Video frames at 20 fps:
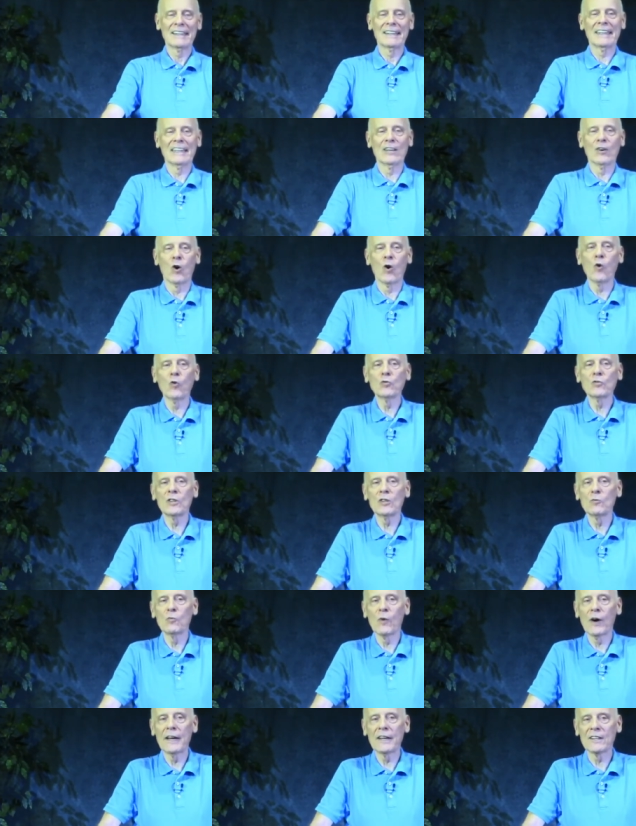the only
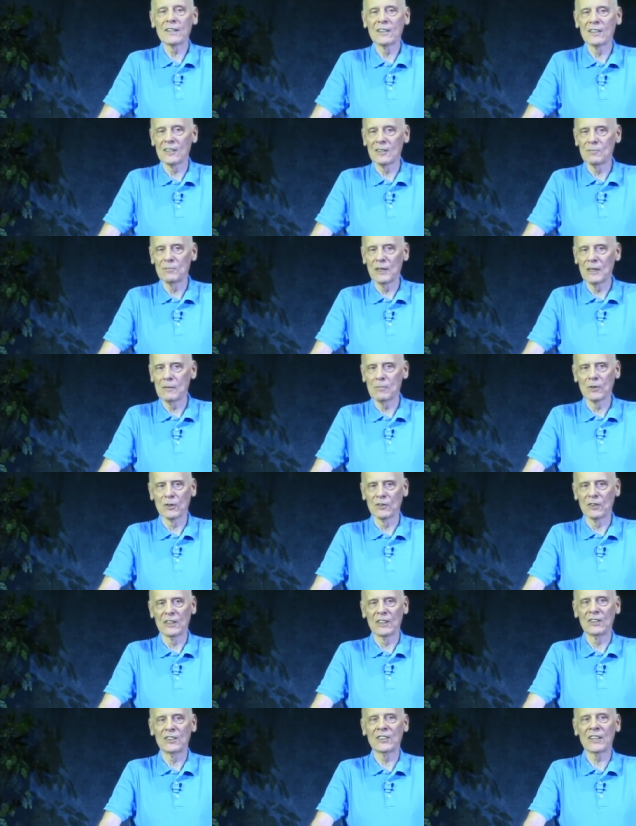way you're going to be able
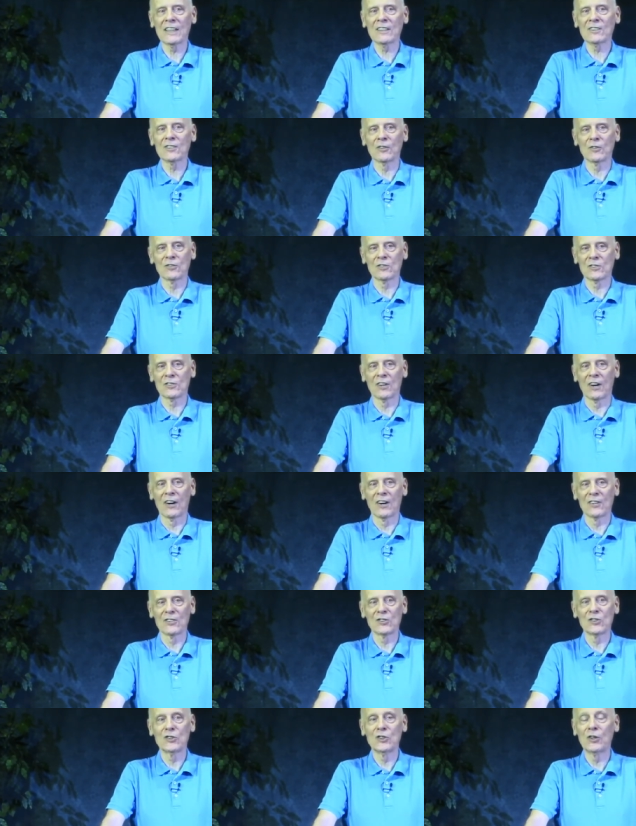to detect those
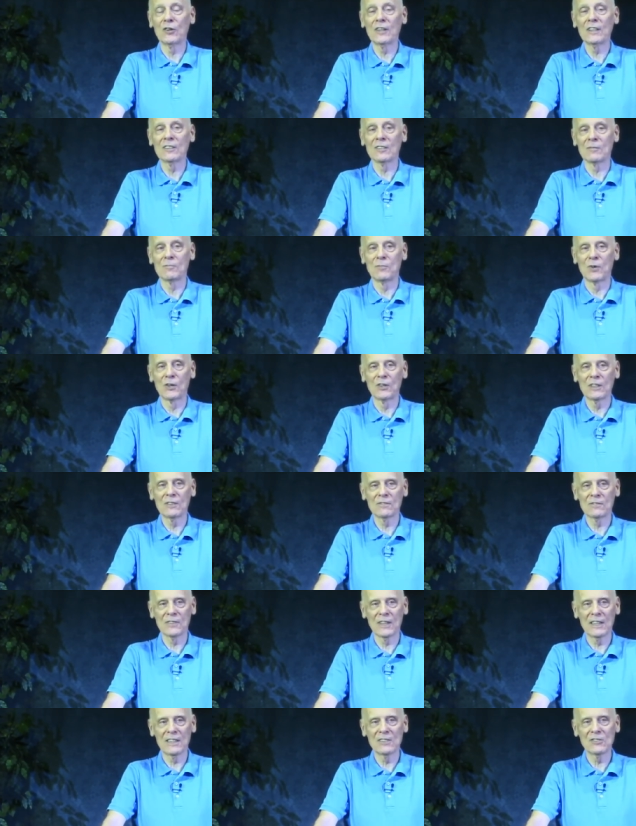stars during their burning
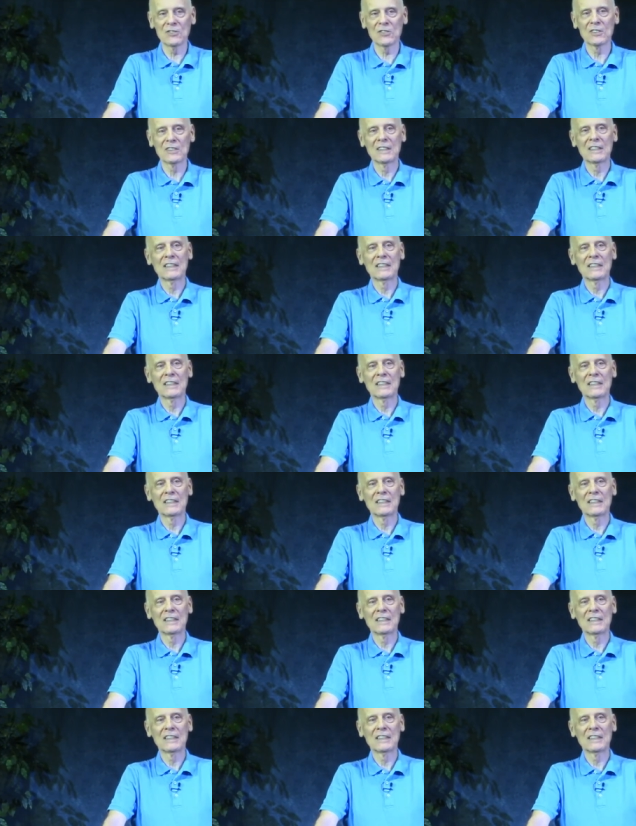phase